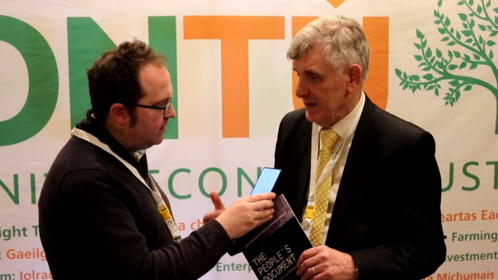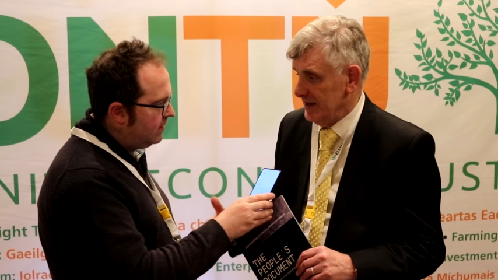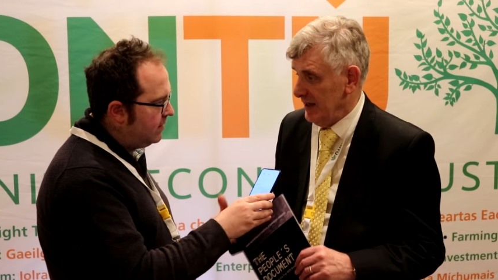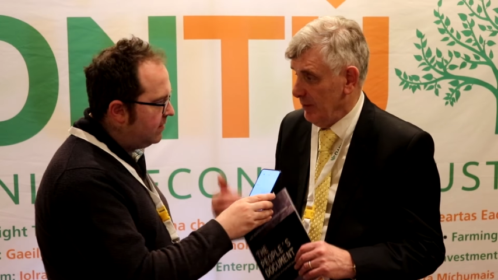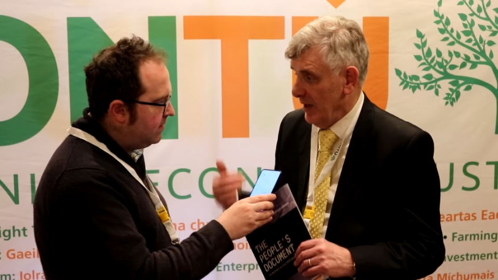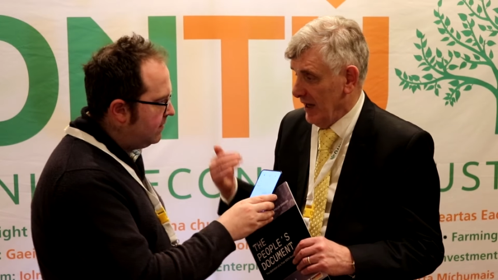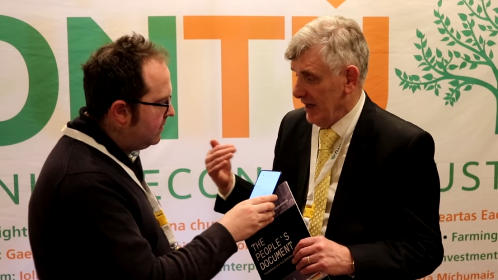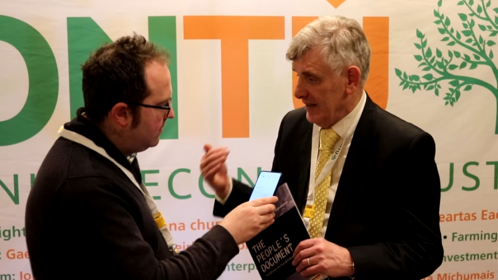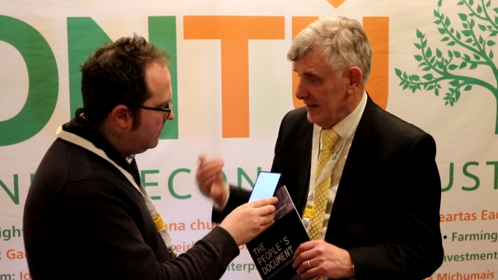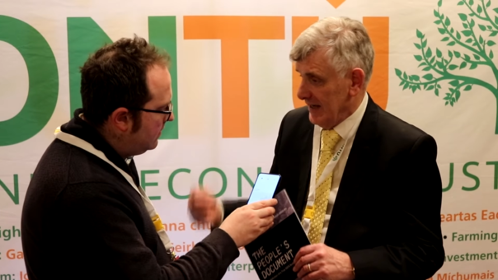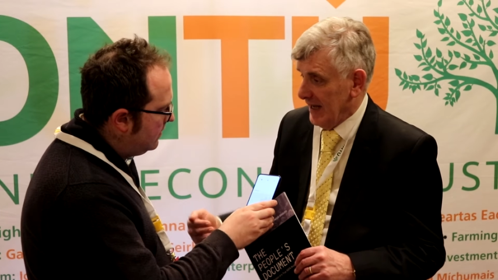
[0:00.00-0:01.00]
Speaker 1: in a team
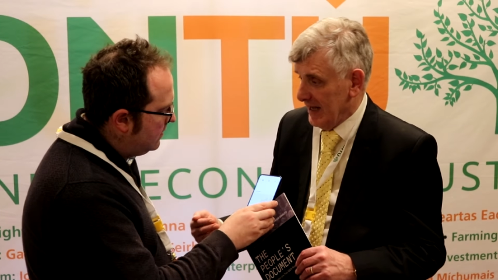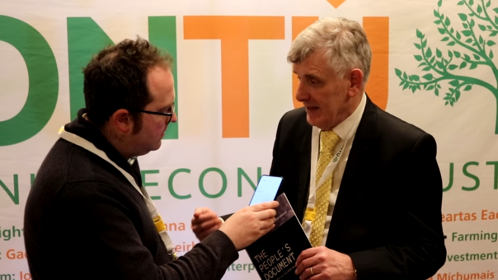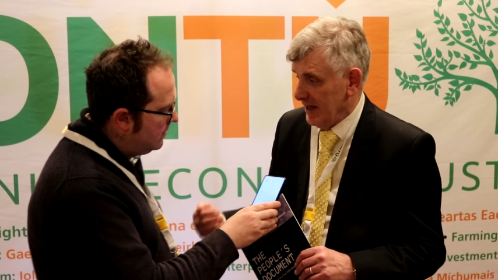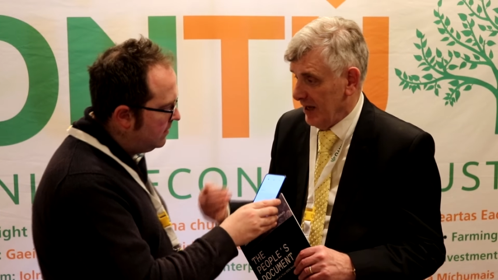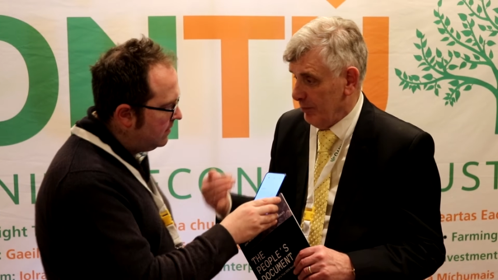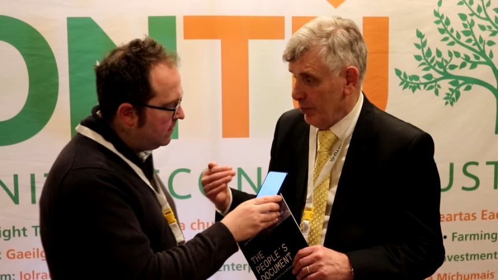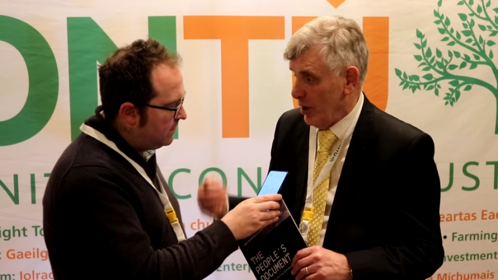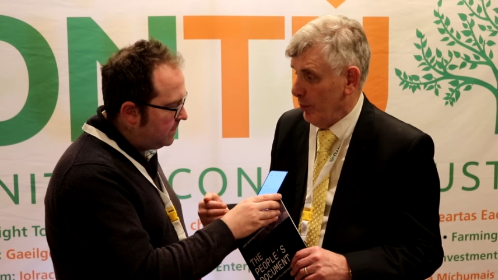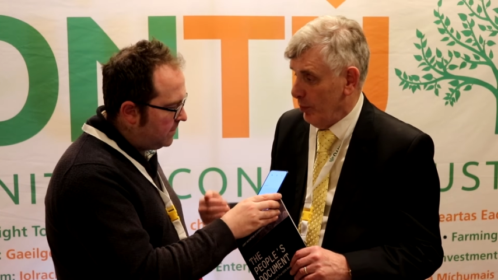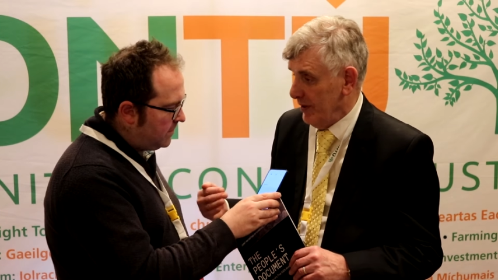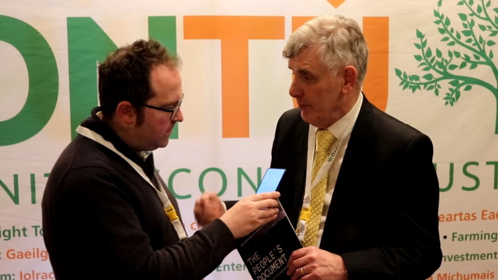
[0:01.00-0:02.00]
and a, and a
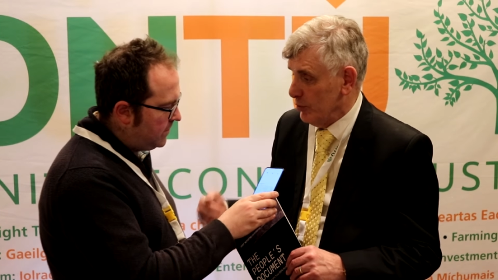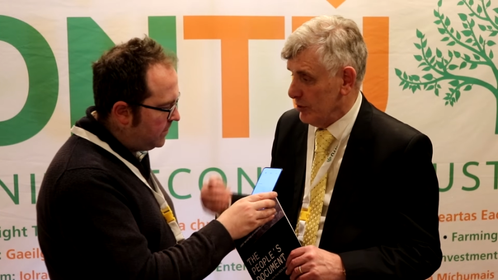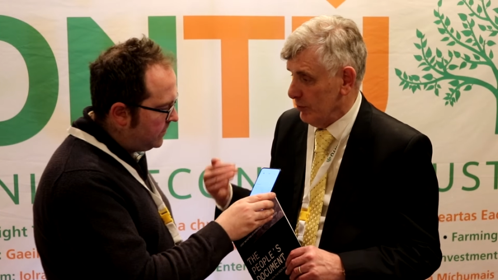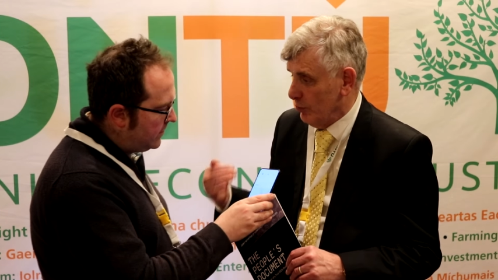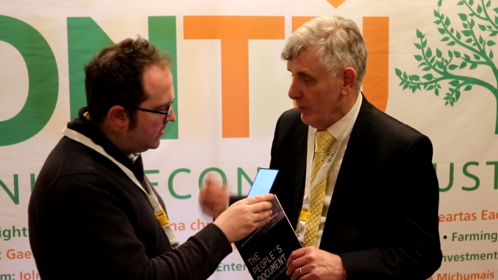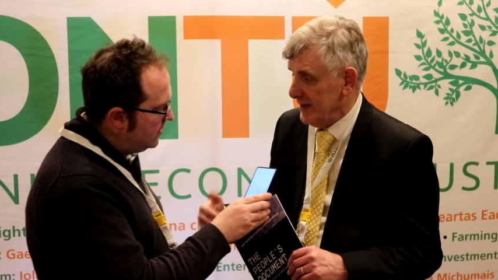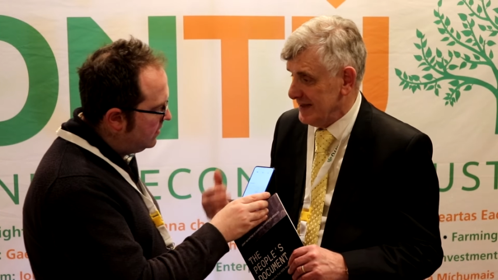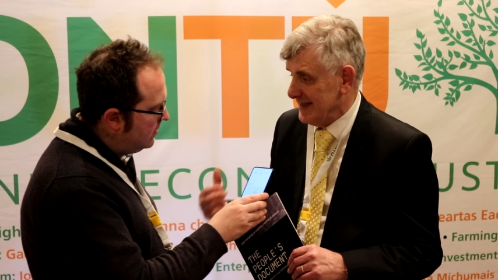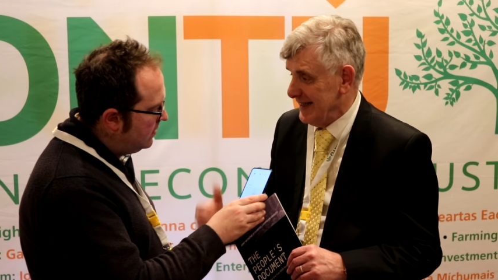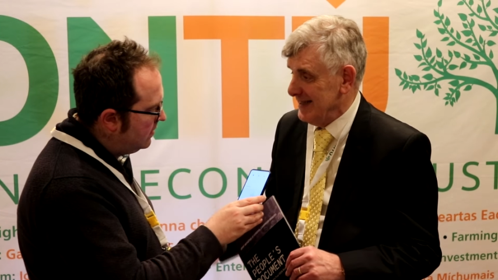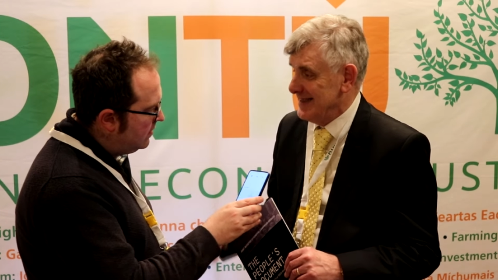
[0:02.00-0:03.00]
prop team with the right
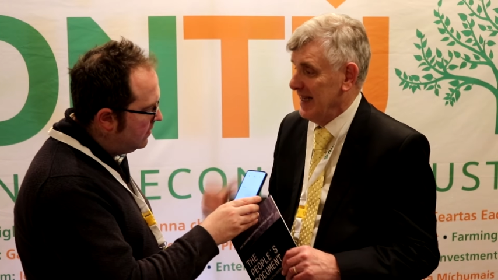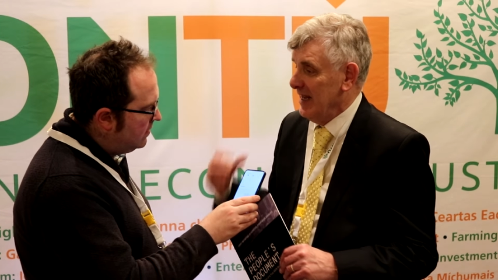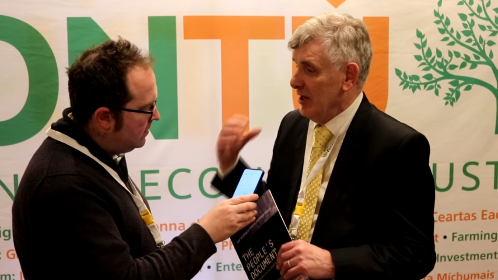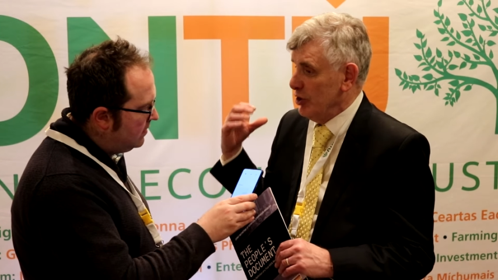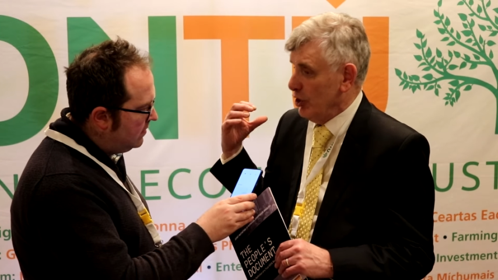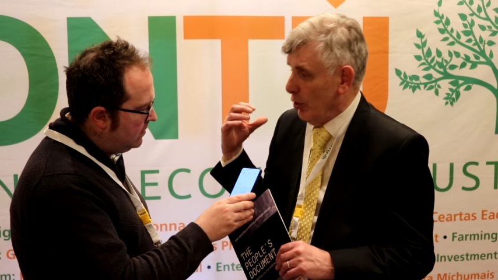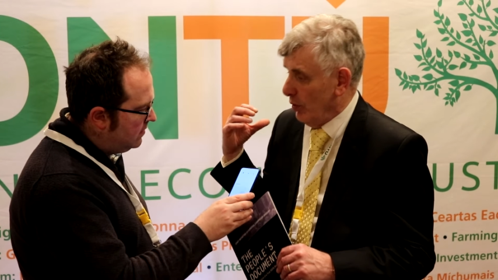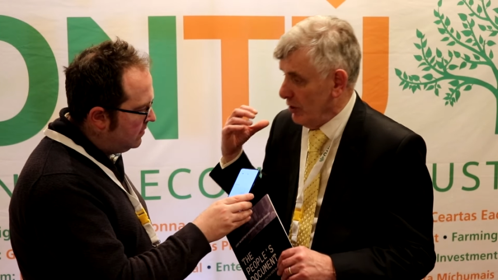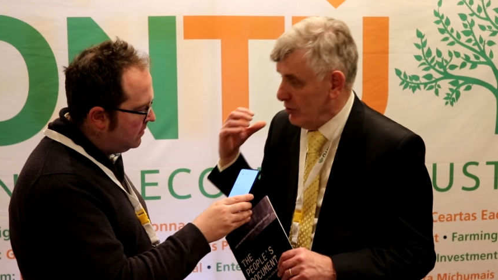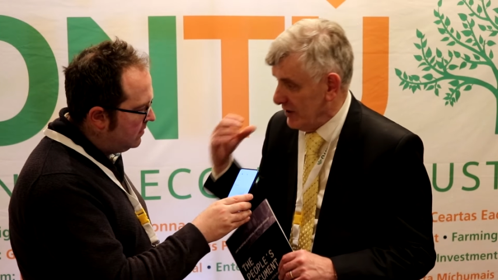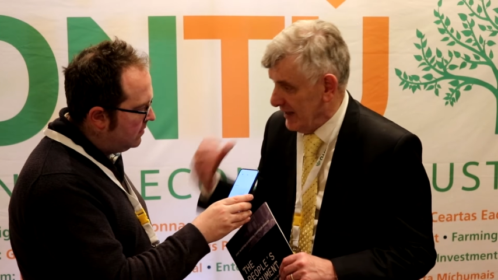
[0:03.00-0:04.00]
skills to go
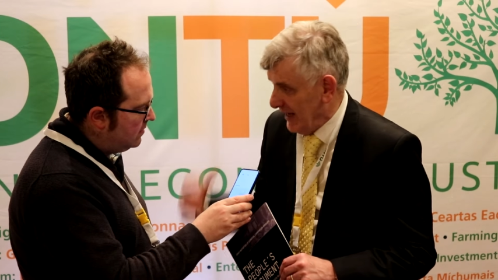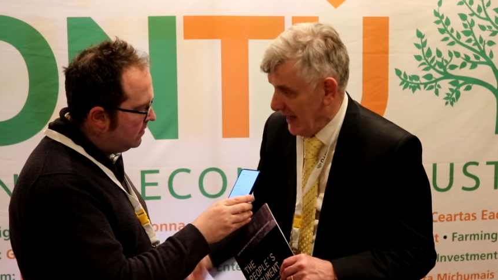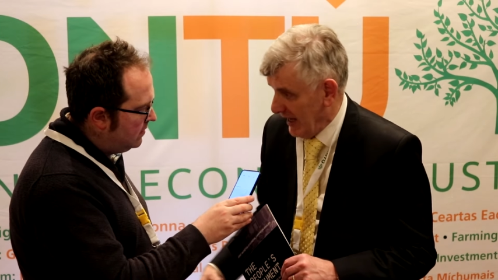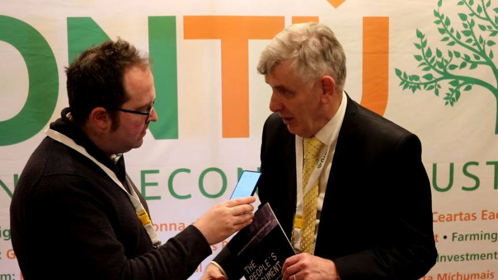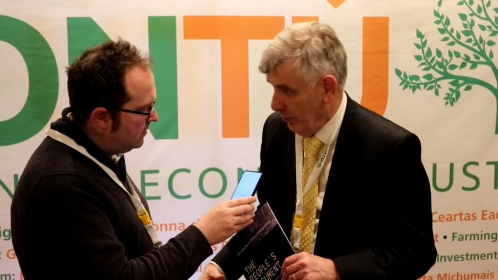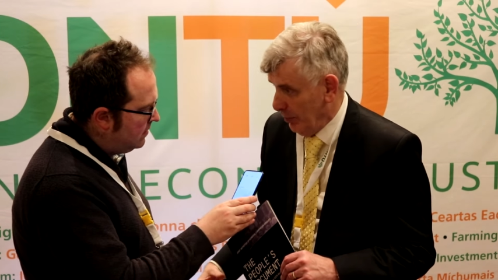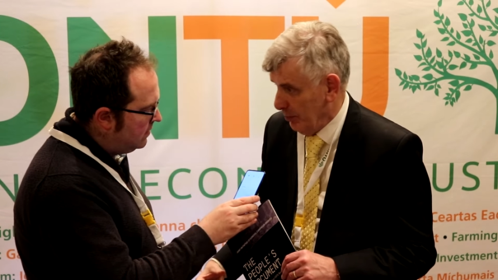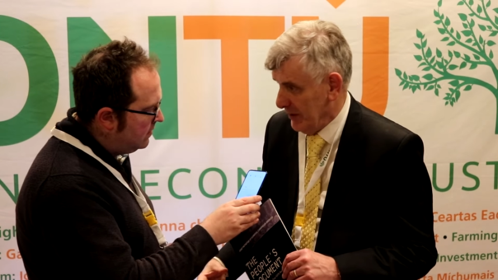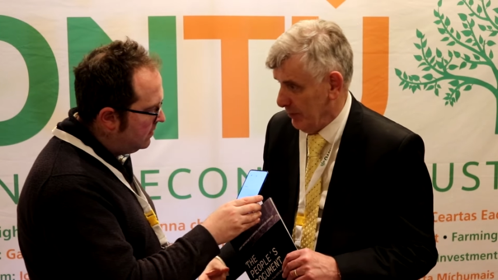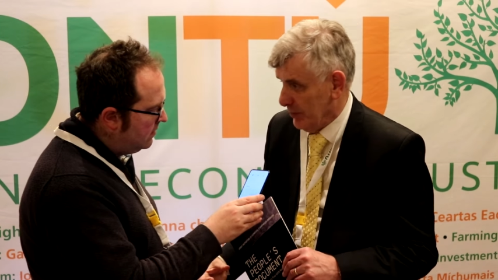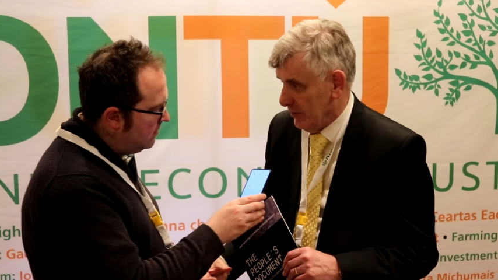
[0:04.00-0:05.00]
out and help
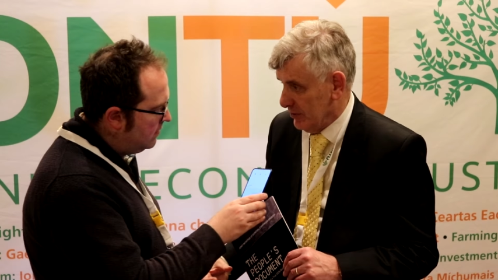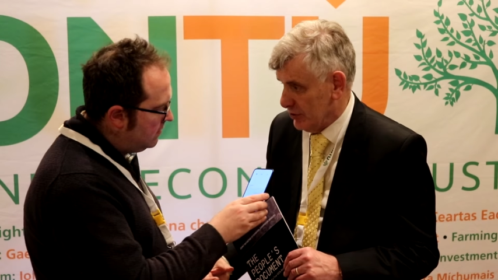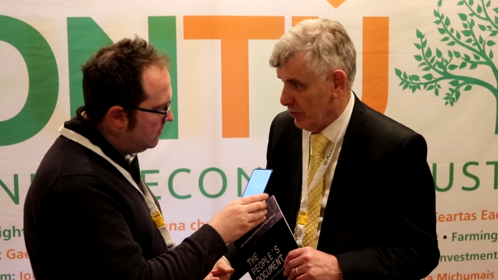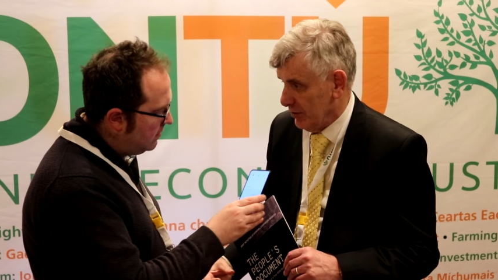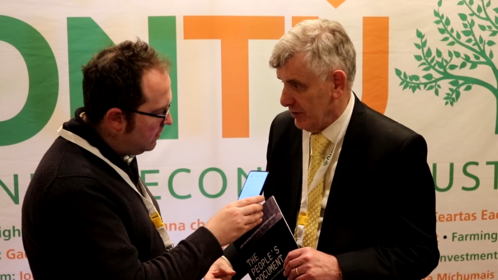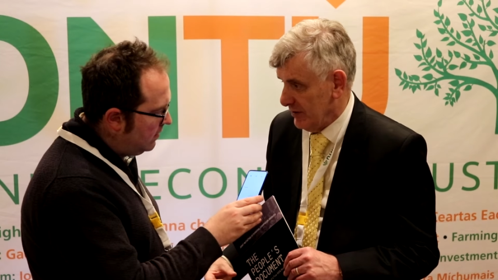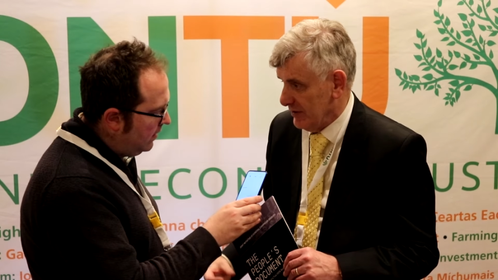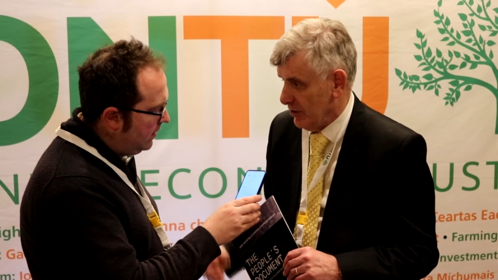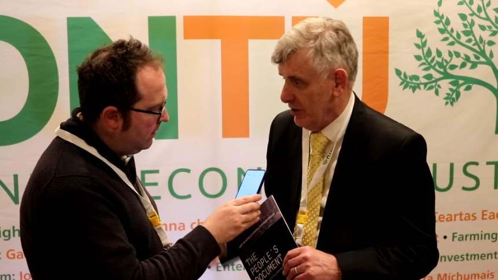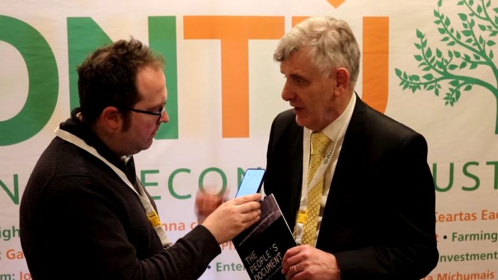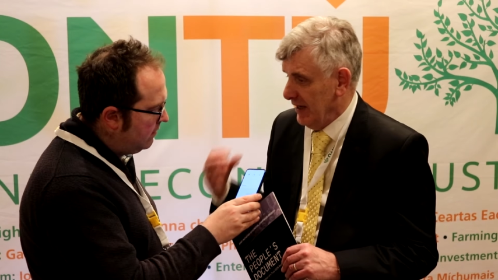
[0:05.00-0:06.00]
people sort the
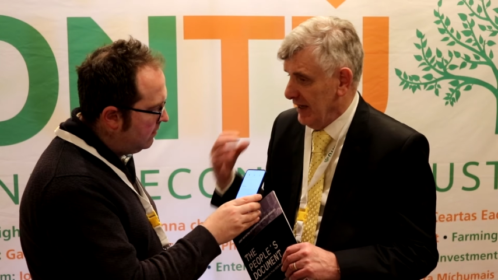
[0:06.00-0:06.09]
things yeah. out.